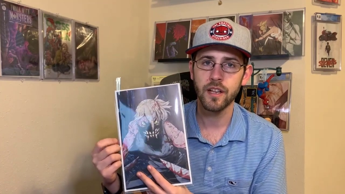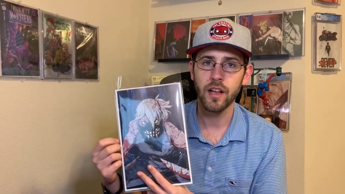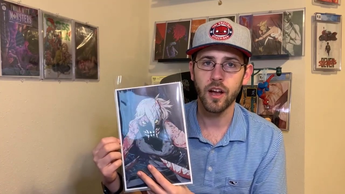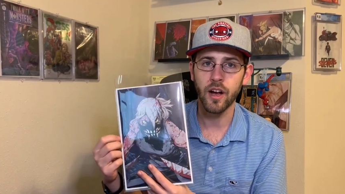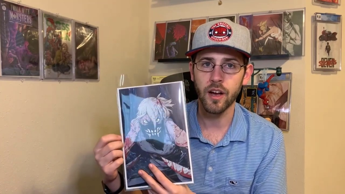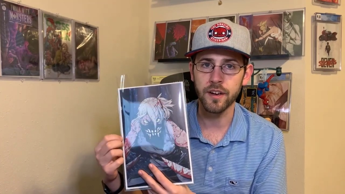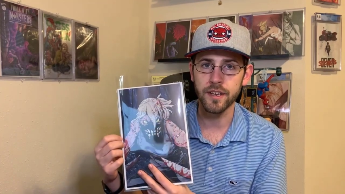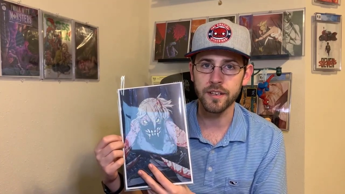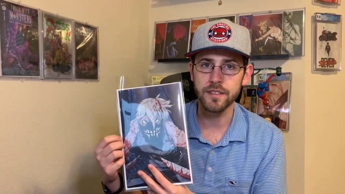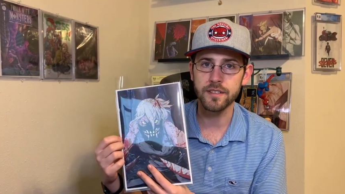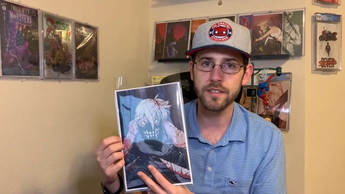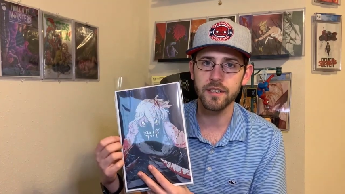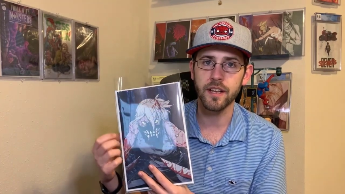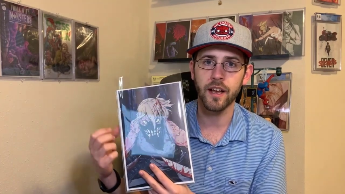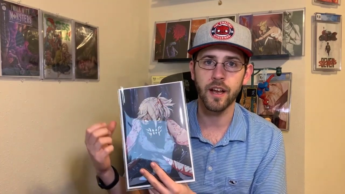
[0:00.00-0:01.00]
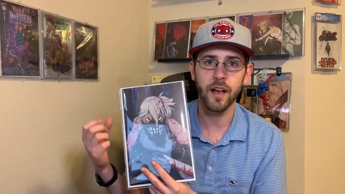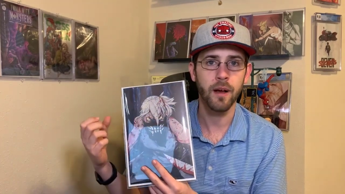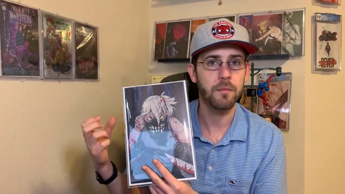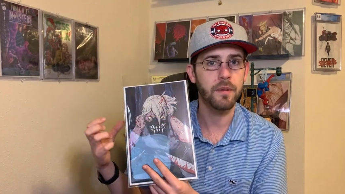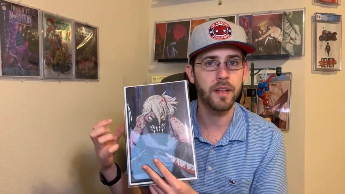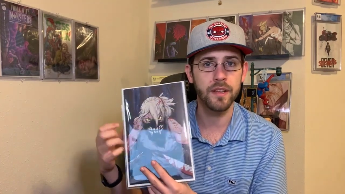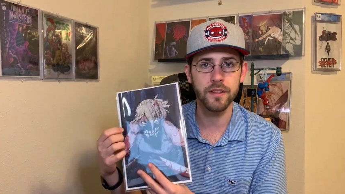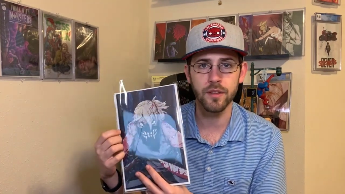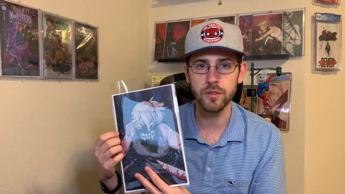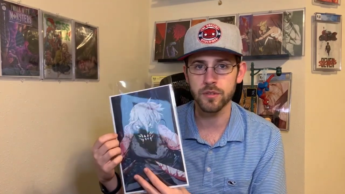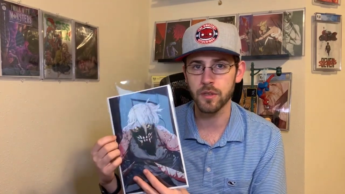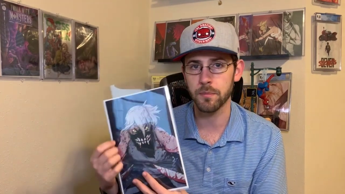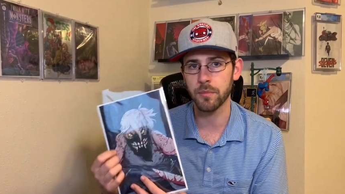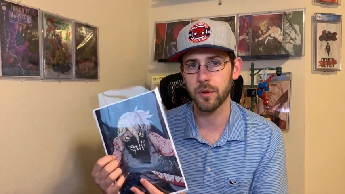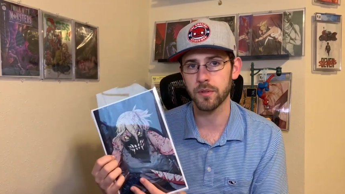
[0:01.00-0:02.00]
on it. And those
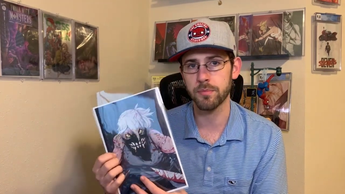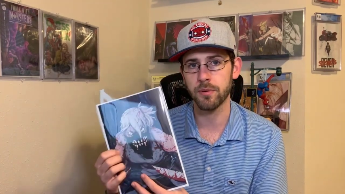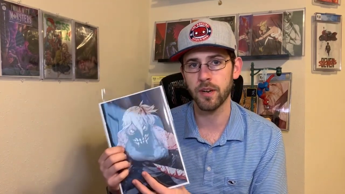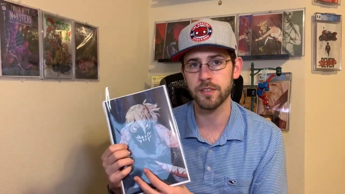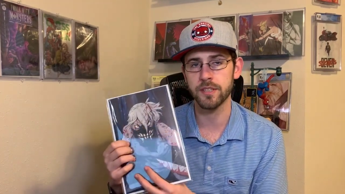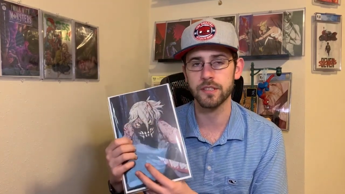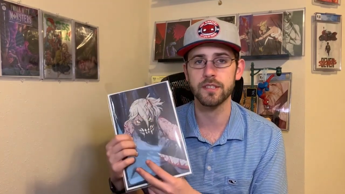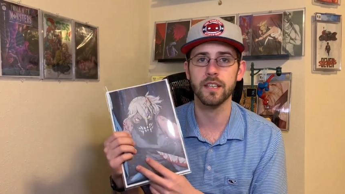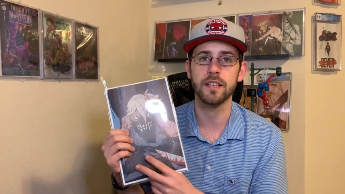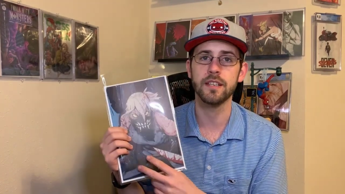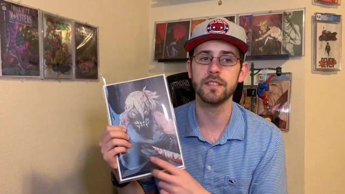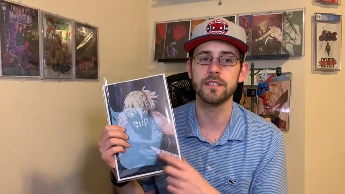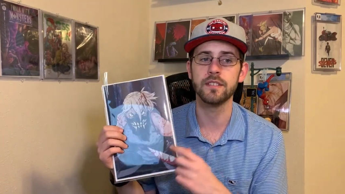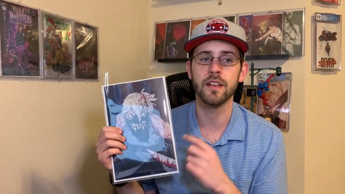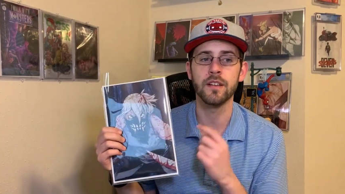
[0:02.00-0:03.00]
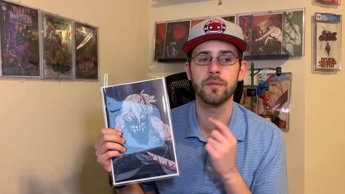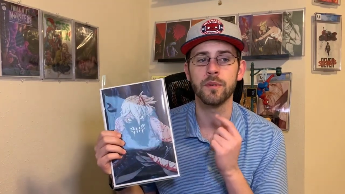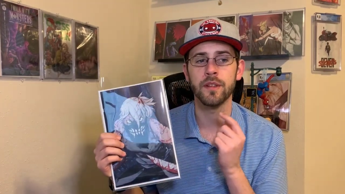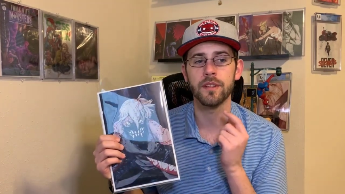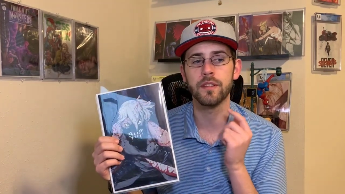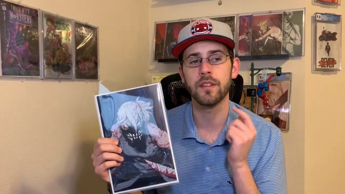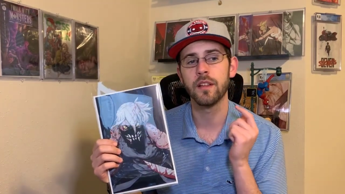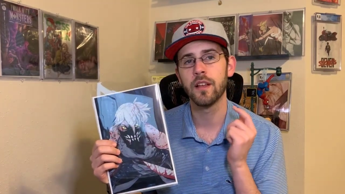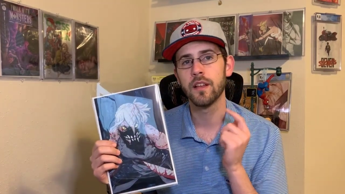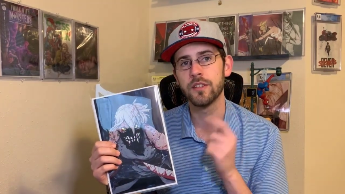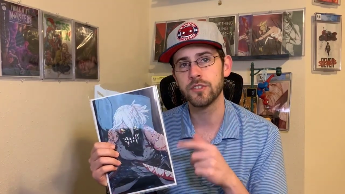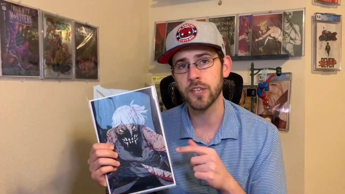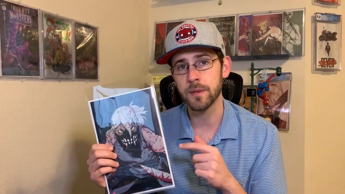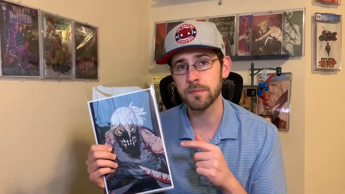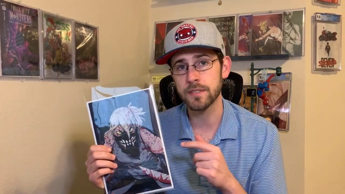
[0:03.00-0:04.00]
are both projects that he's done with
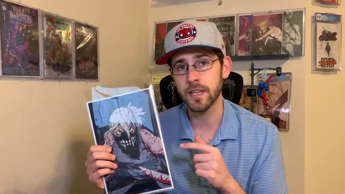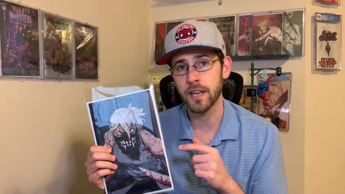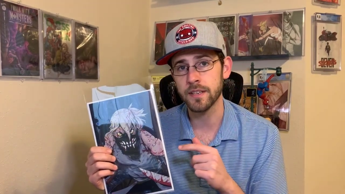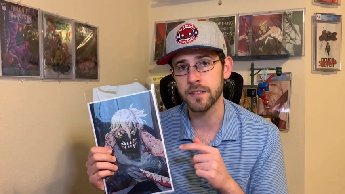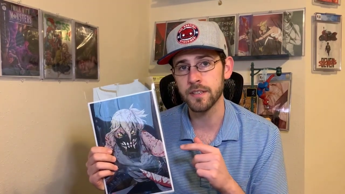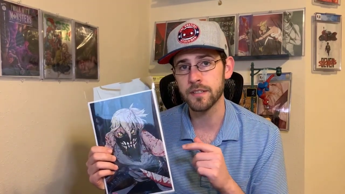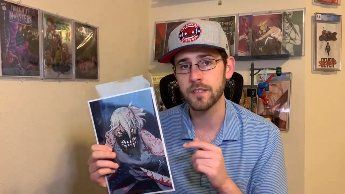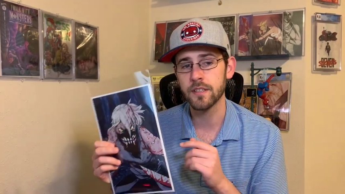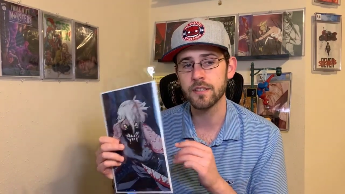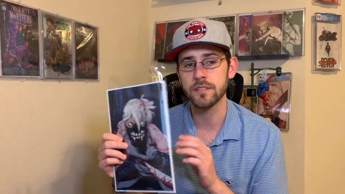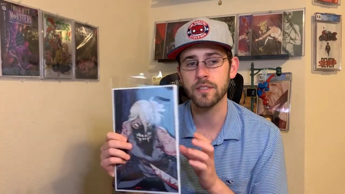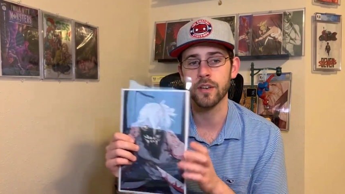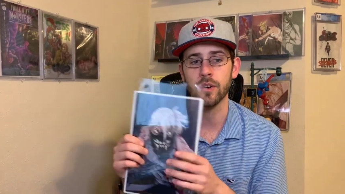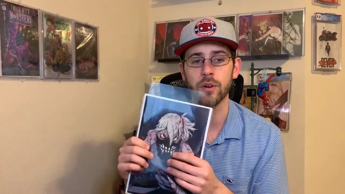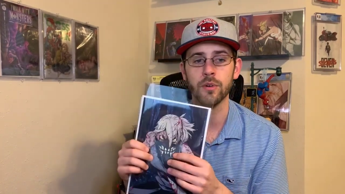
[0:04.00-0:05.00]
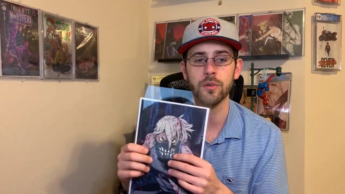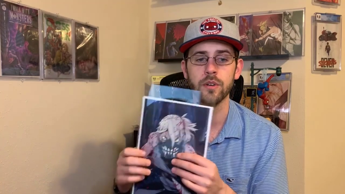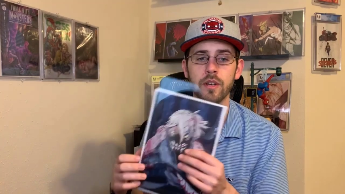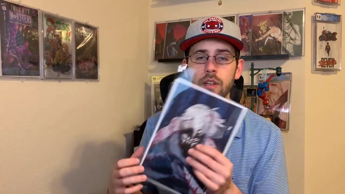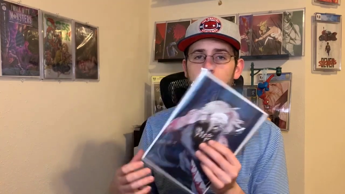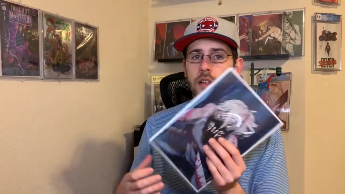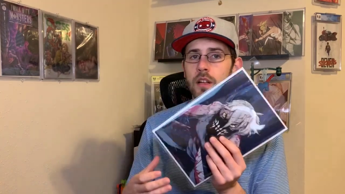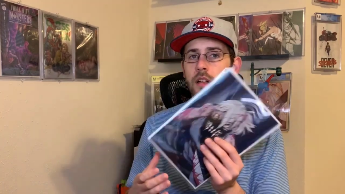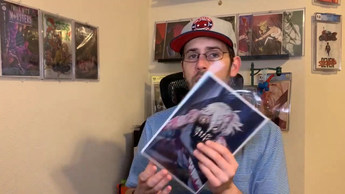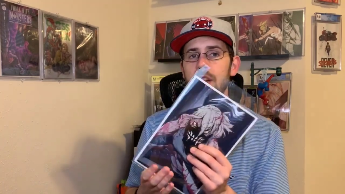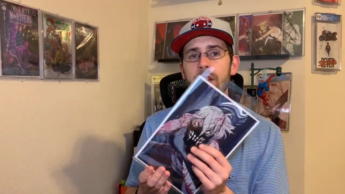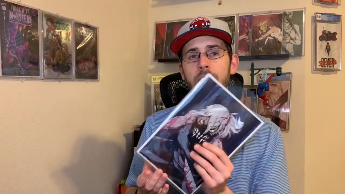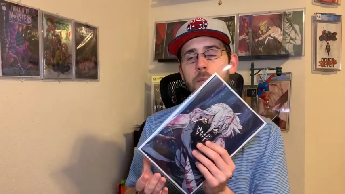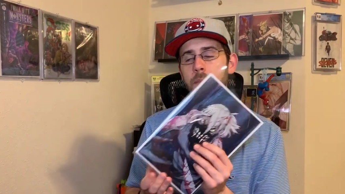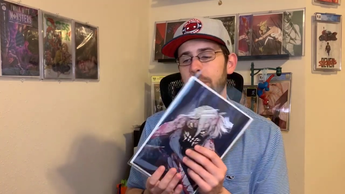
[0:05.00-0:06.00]
James Tynion. So
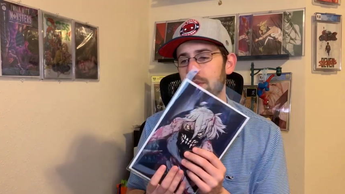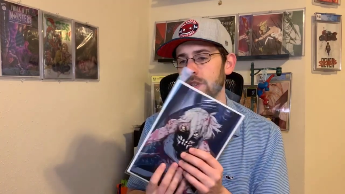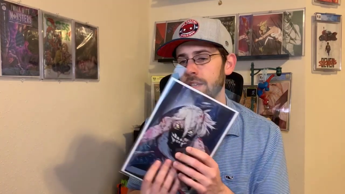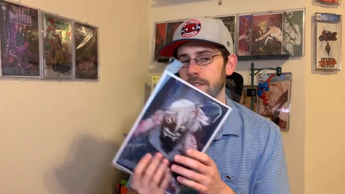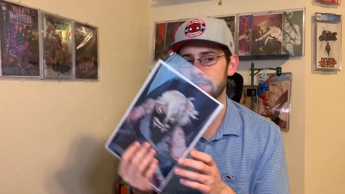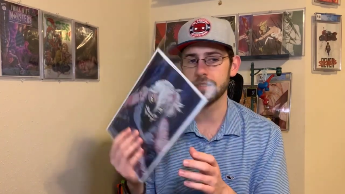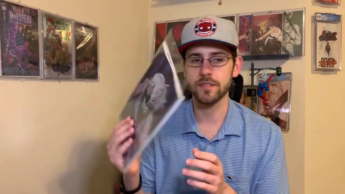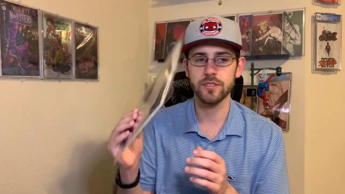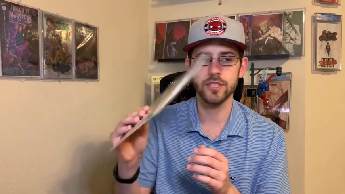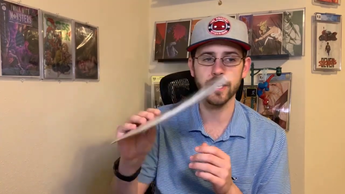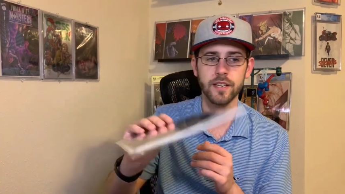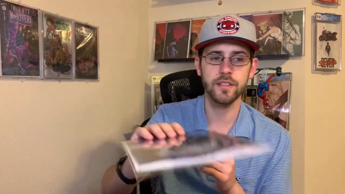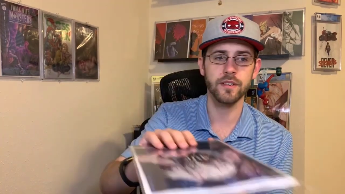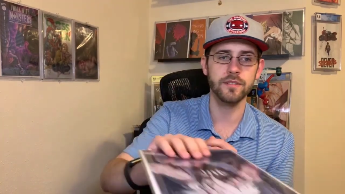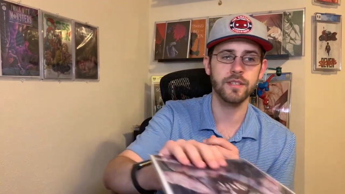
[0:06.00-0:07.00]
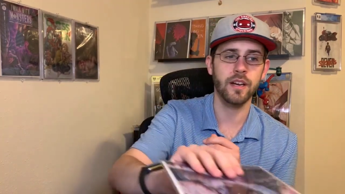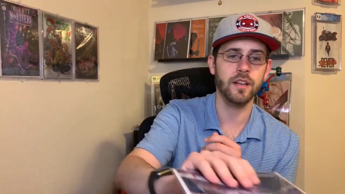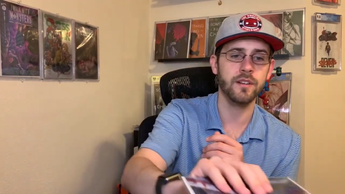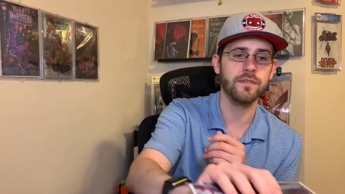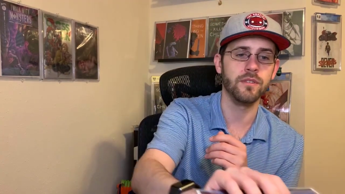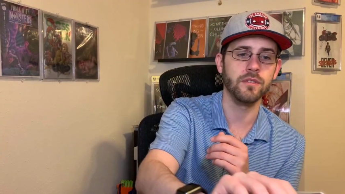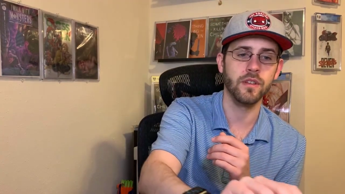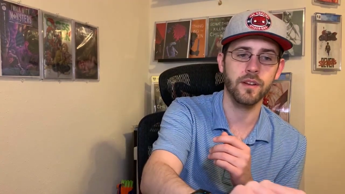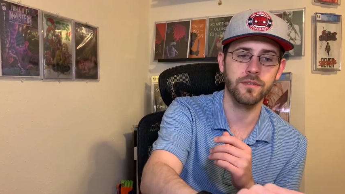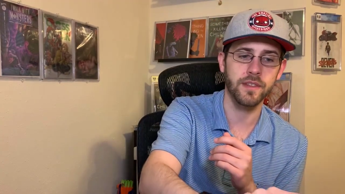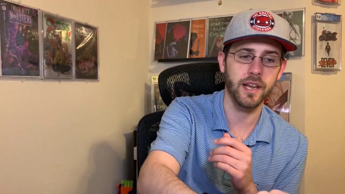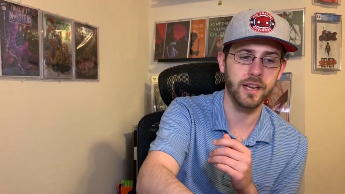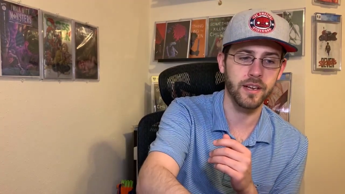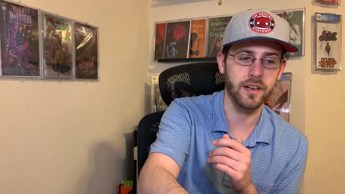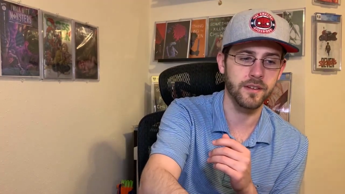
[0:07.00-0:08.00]
please check those out if you love
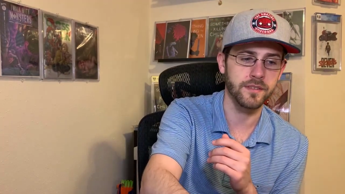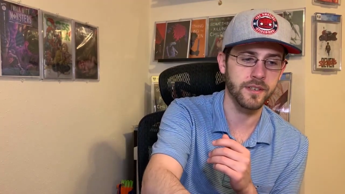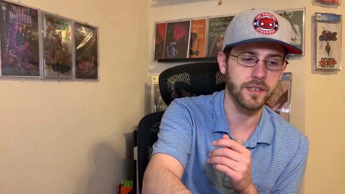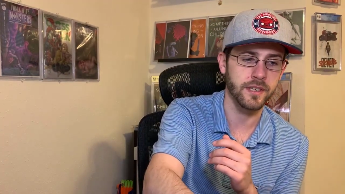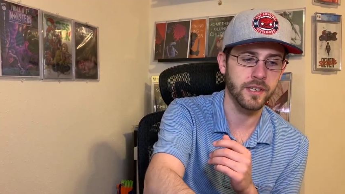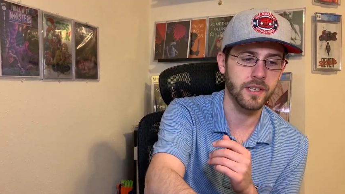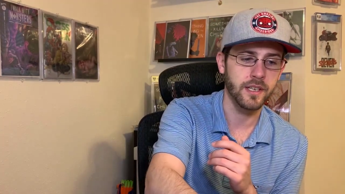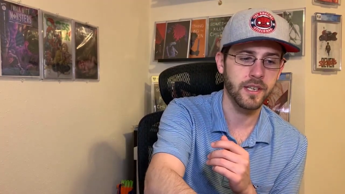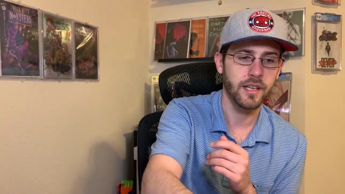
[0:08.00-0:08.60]
that cover.